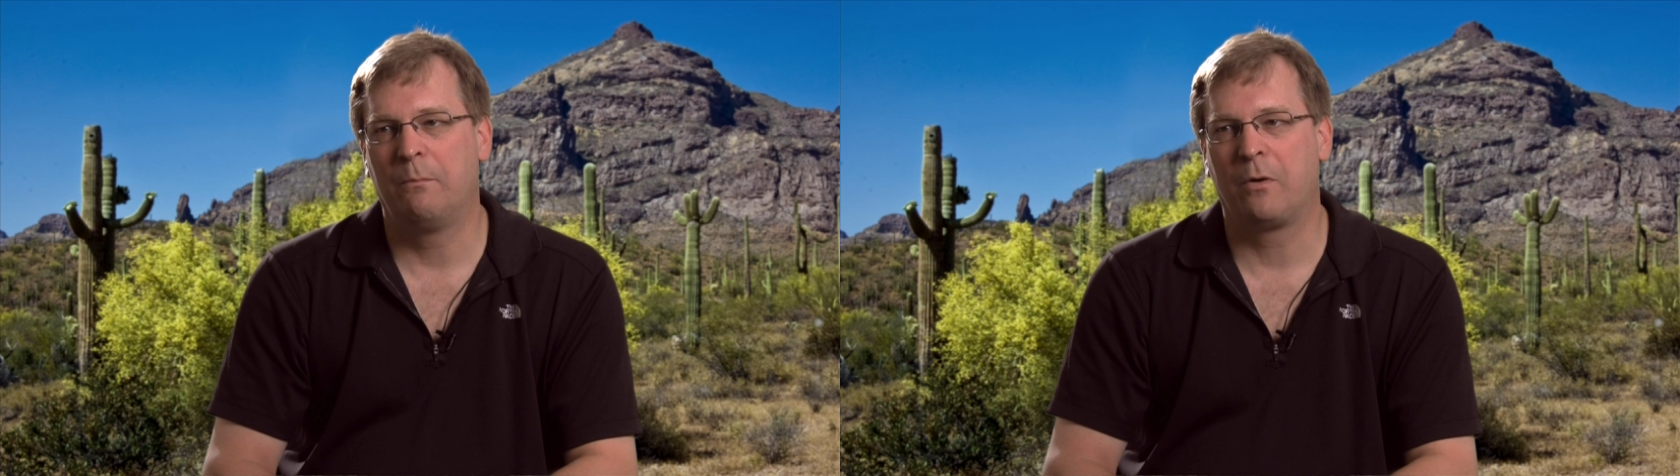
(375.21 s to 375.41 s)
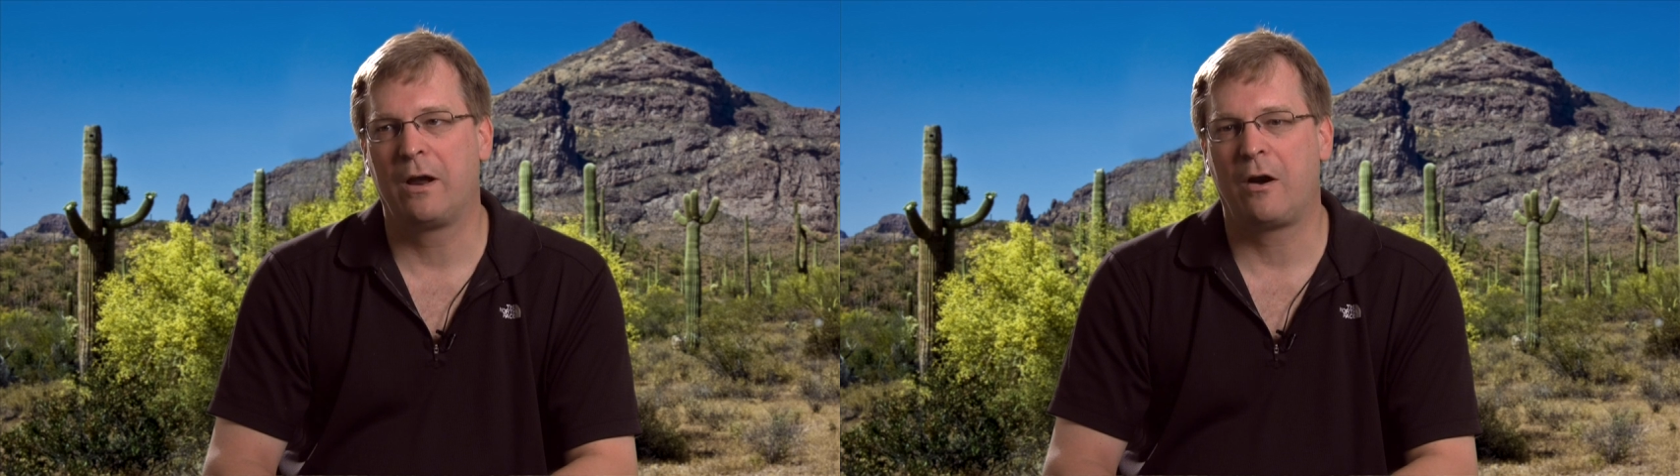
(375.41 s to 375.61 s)

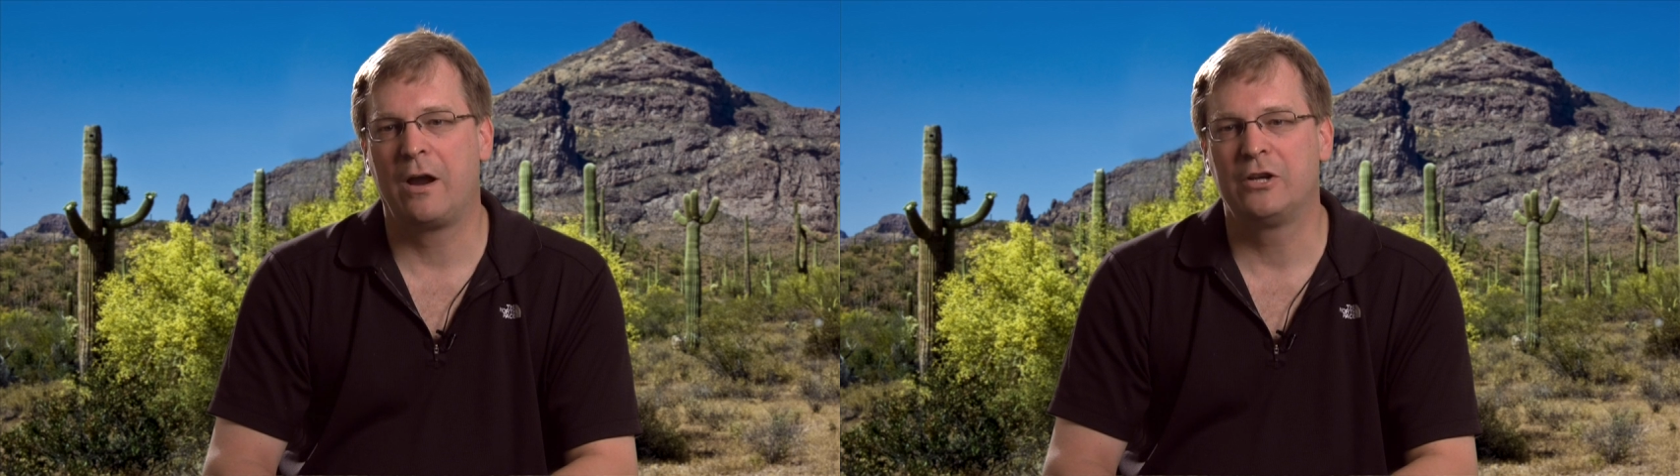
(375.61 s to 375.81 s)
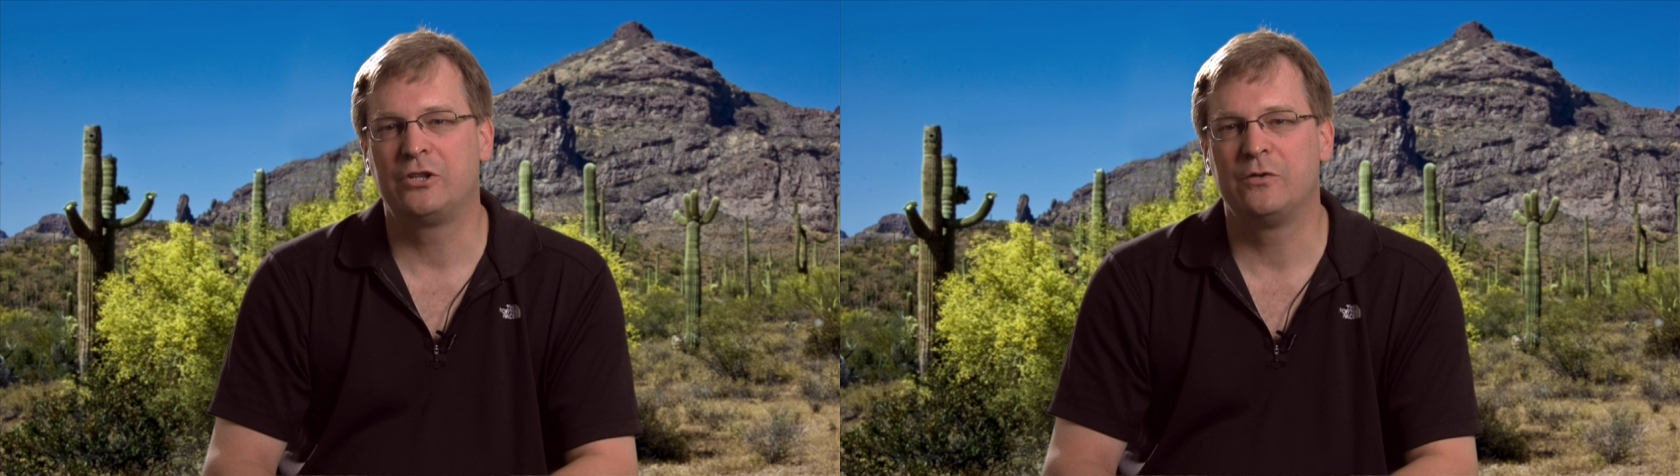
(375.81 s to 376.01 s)
bring our
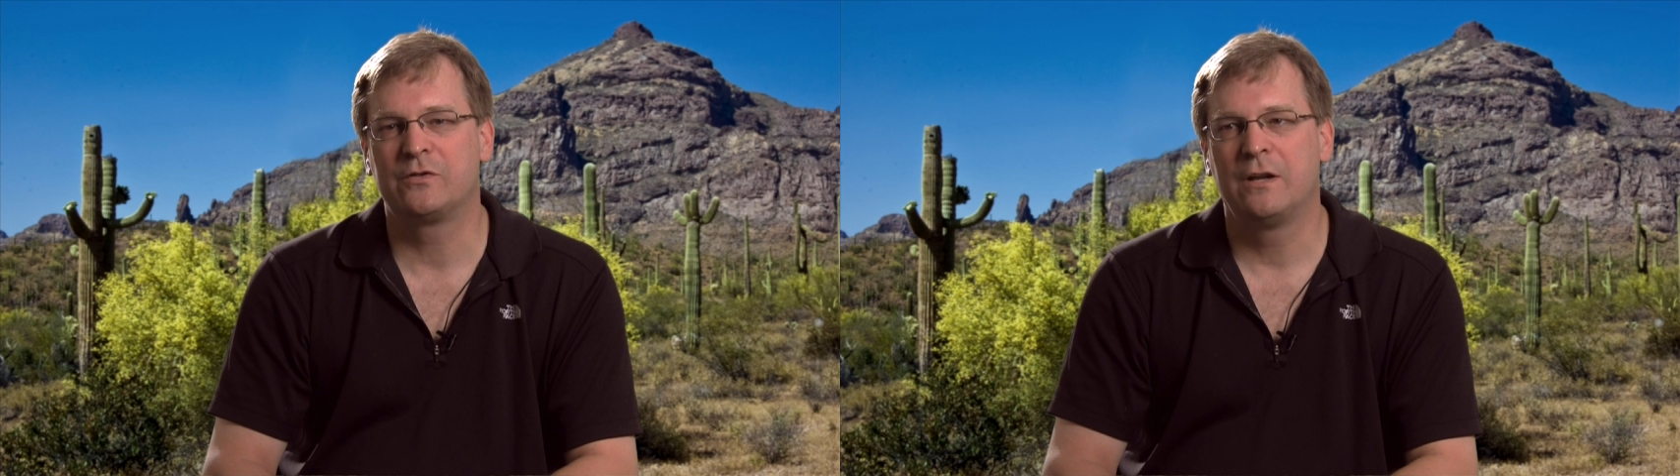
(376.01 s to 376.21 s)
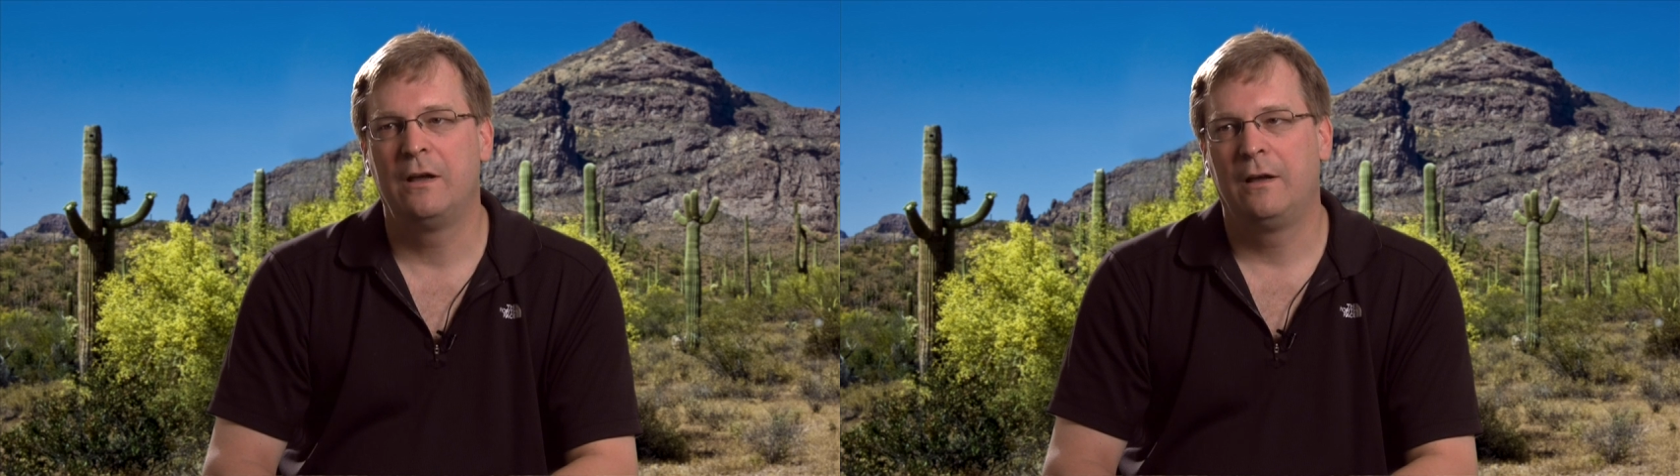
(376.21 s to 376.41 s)
issues.